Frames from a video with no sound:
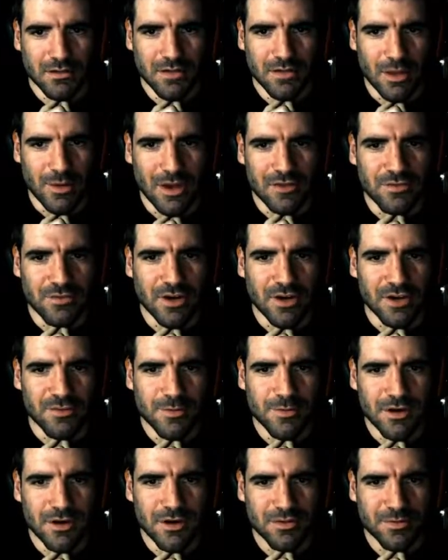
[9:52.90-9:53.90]
So we had
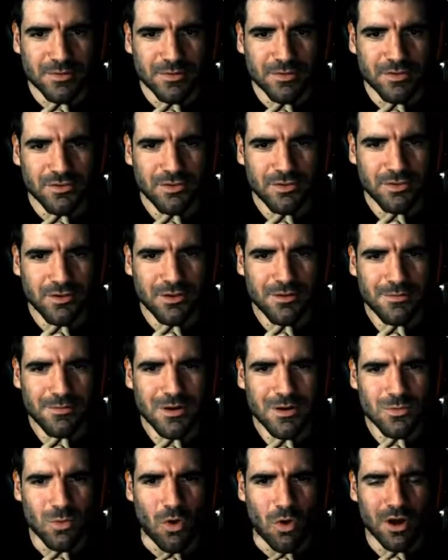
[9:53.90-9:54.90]
scratch marks. So they're a
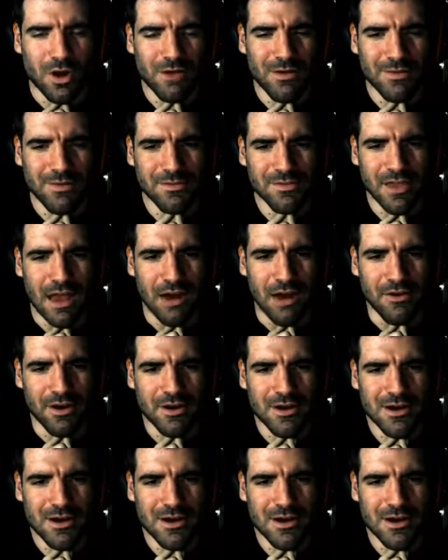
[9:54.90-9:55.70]
bit wonky around this area.